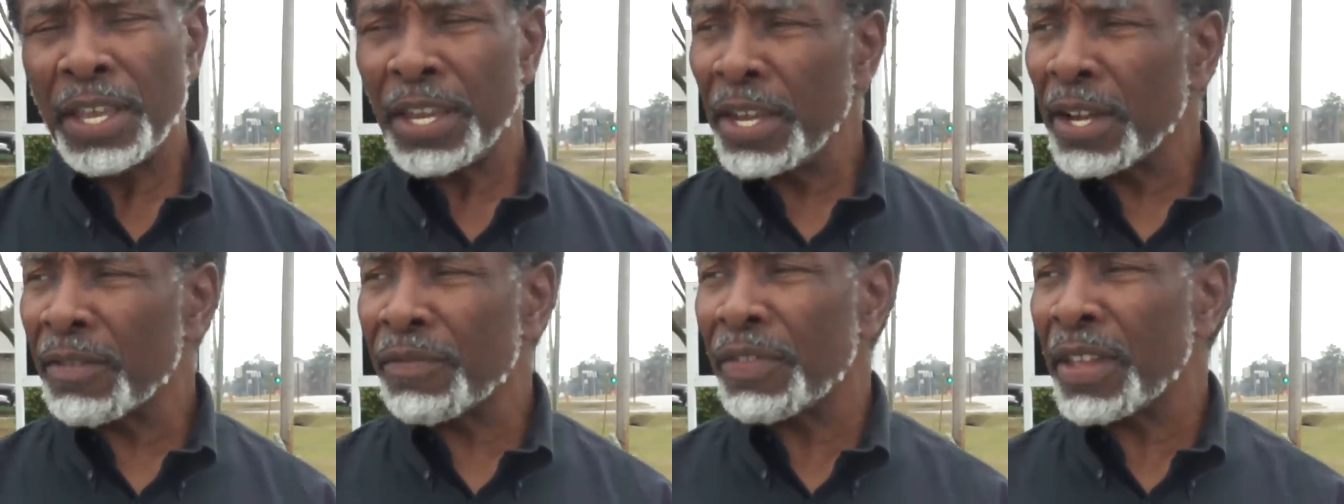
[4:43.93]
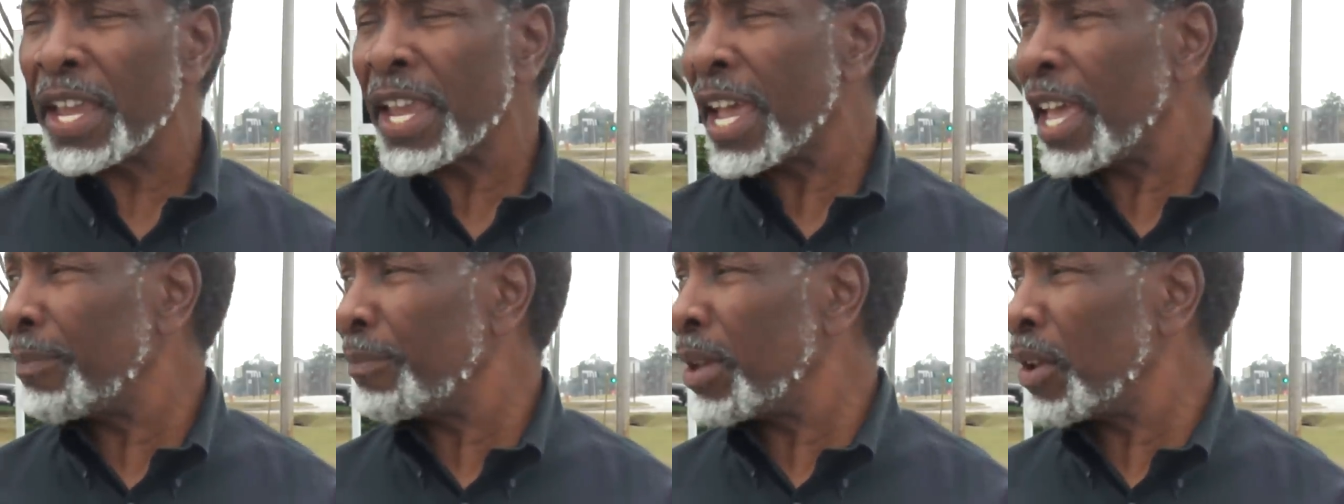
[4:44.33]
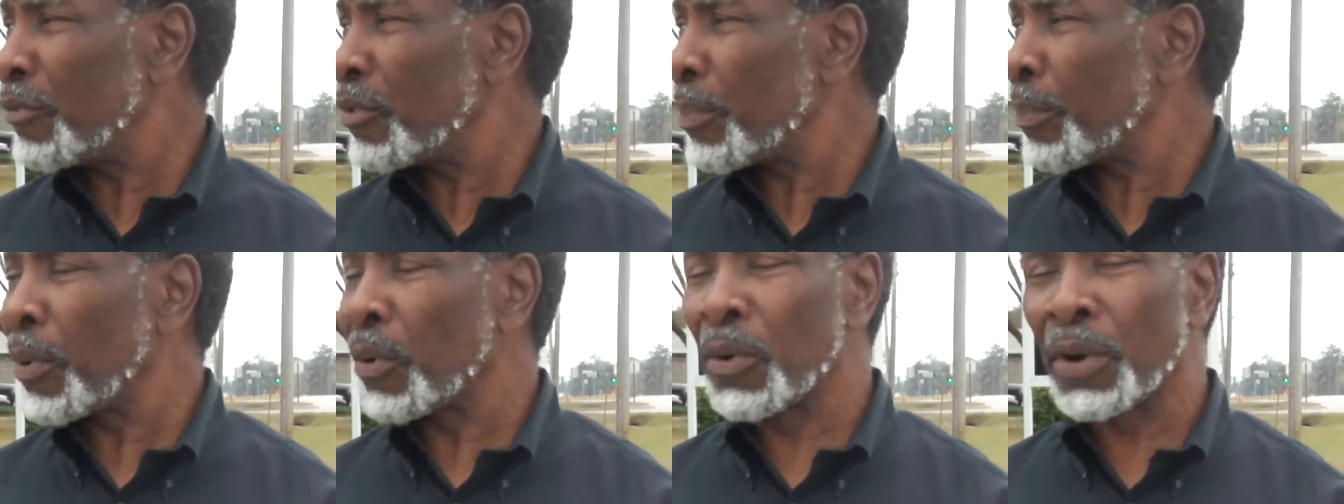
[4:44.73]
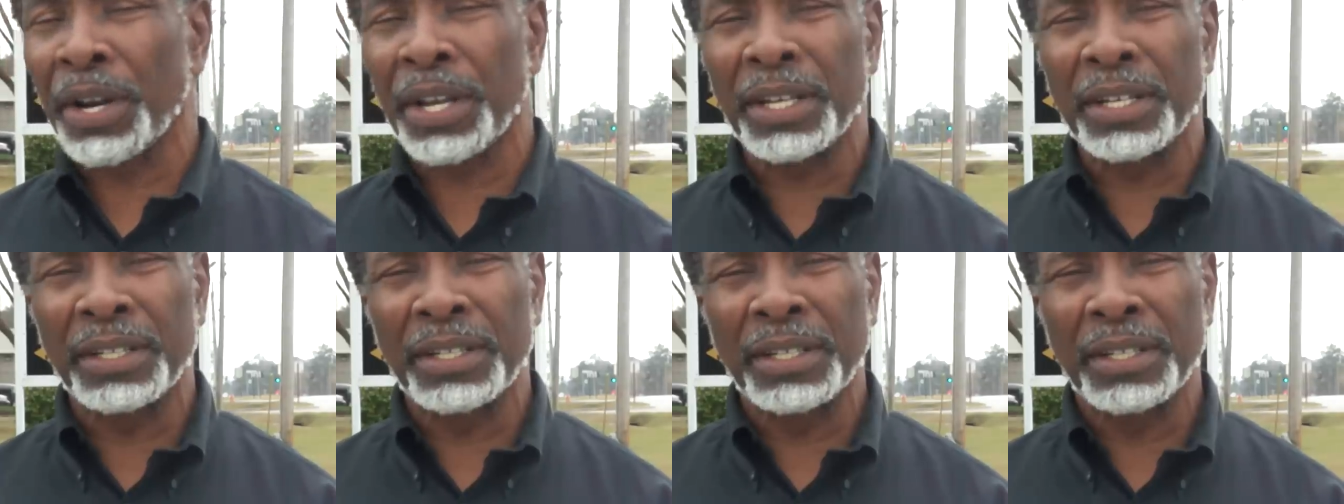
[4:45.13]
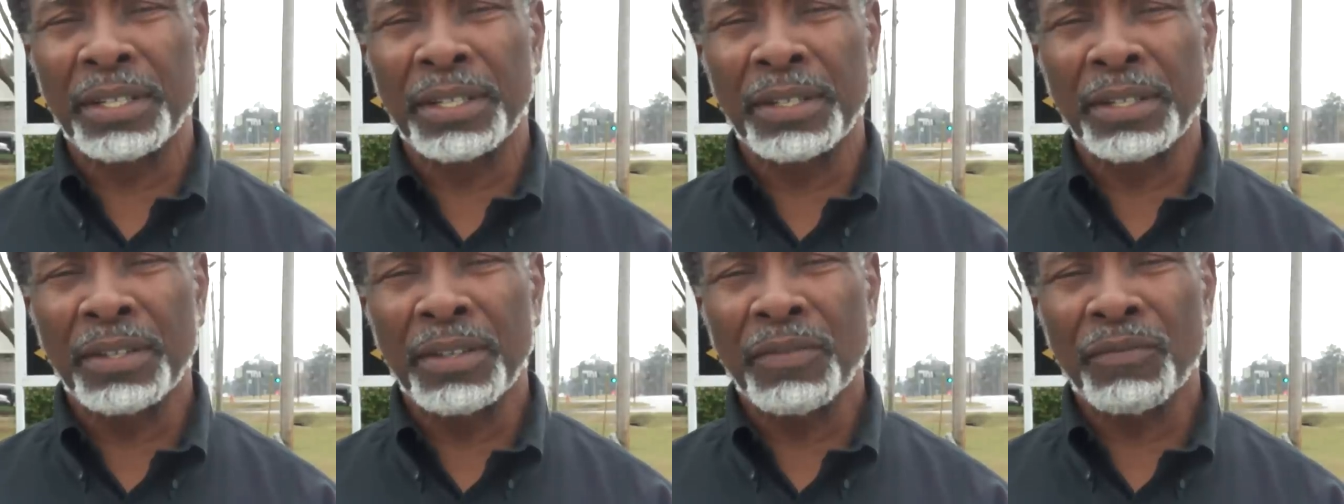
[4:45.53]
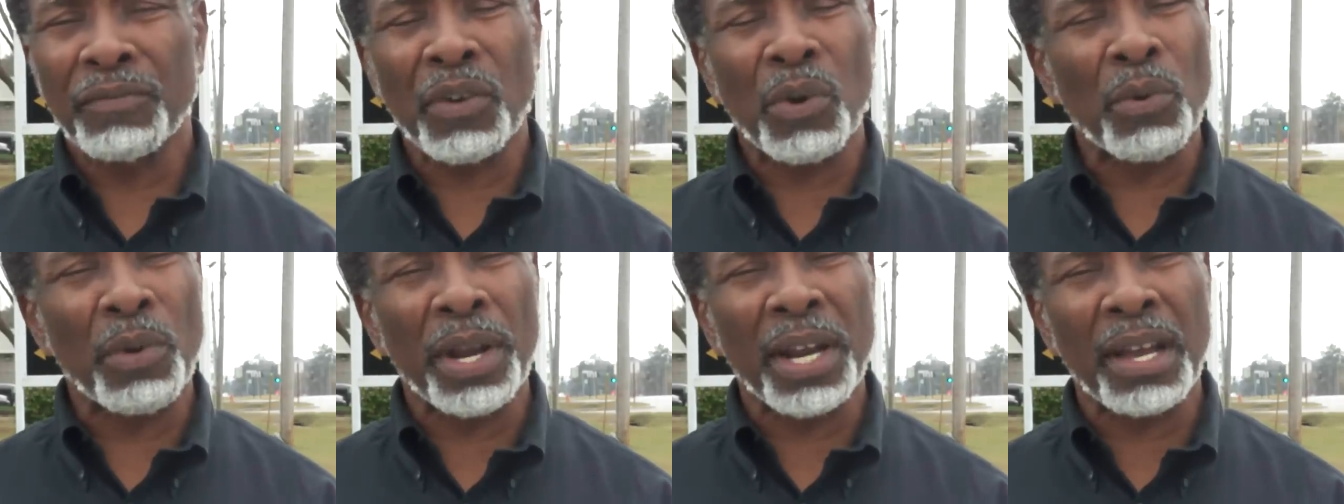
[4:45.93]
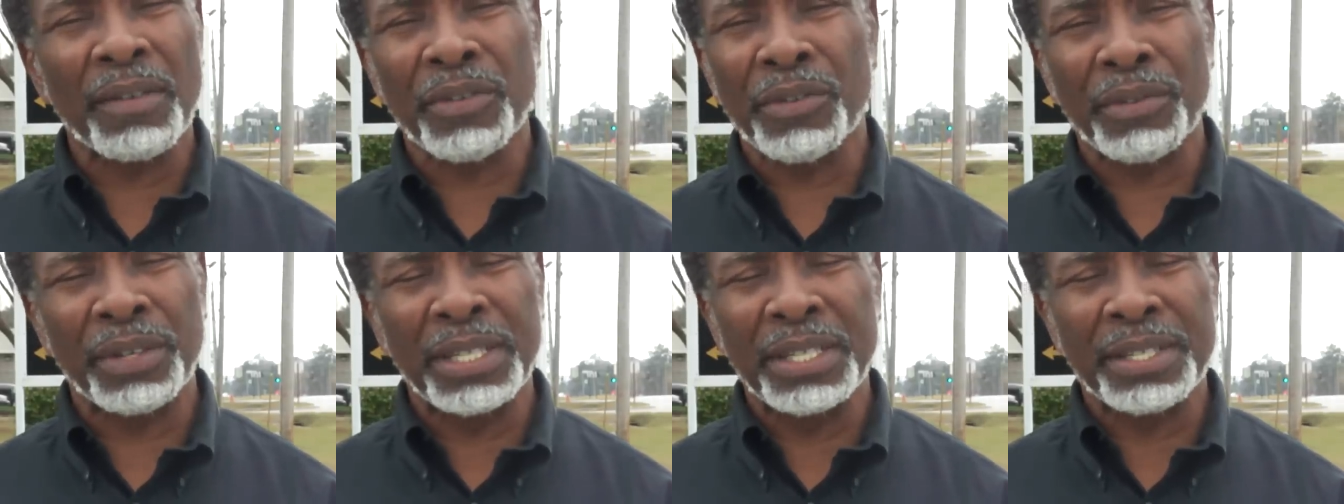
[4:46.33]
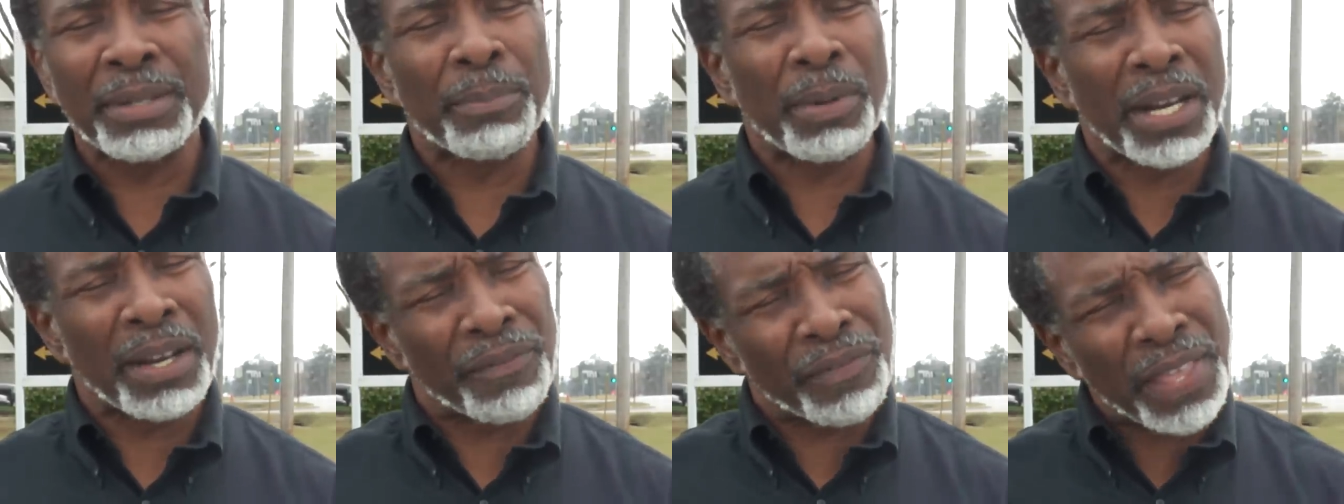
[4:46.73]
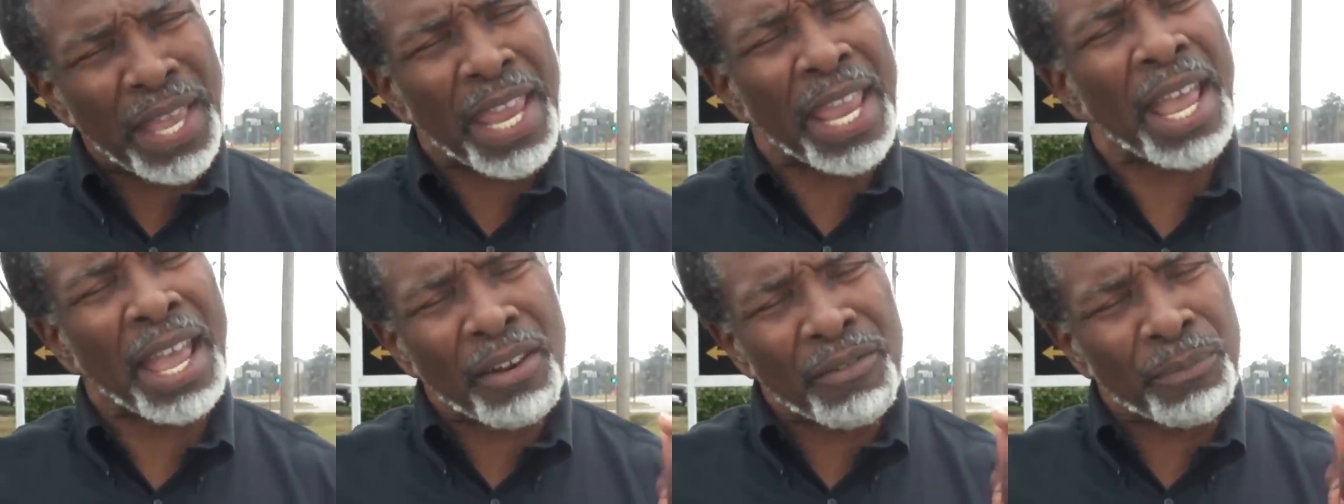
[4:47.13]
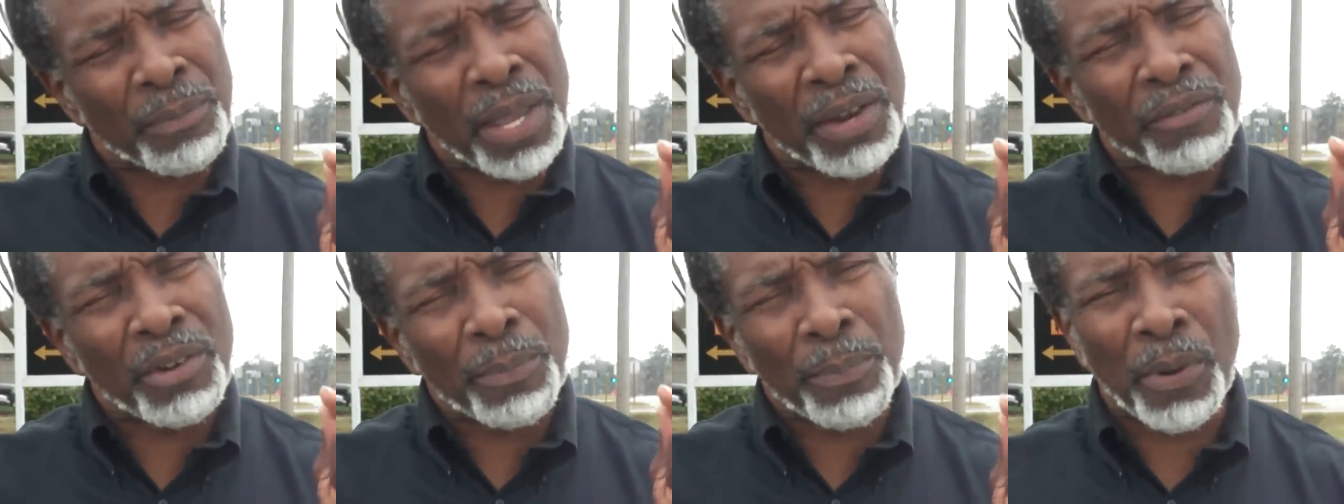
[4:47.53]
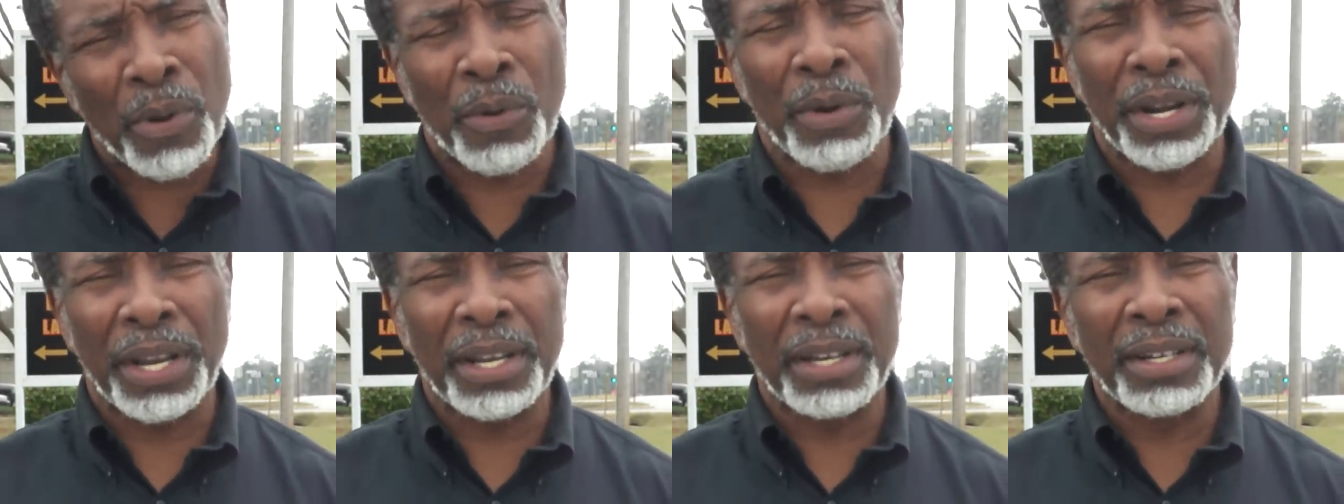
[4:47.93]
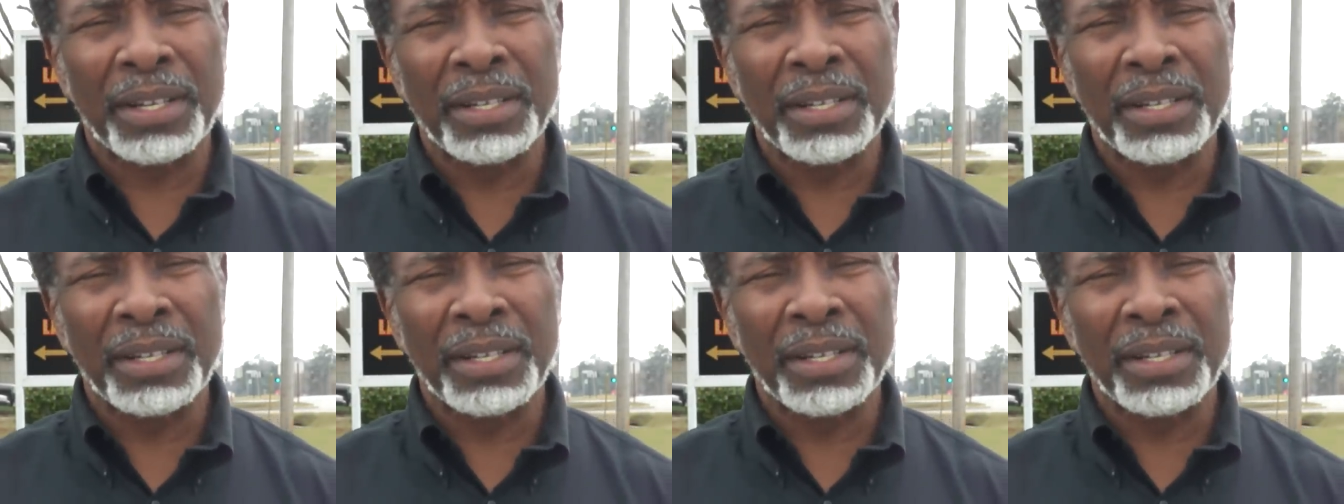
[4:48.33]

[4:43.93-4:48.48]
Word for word: if they had been reported for whatever reason, but if they had been reported,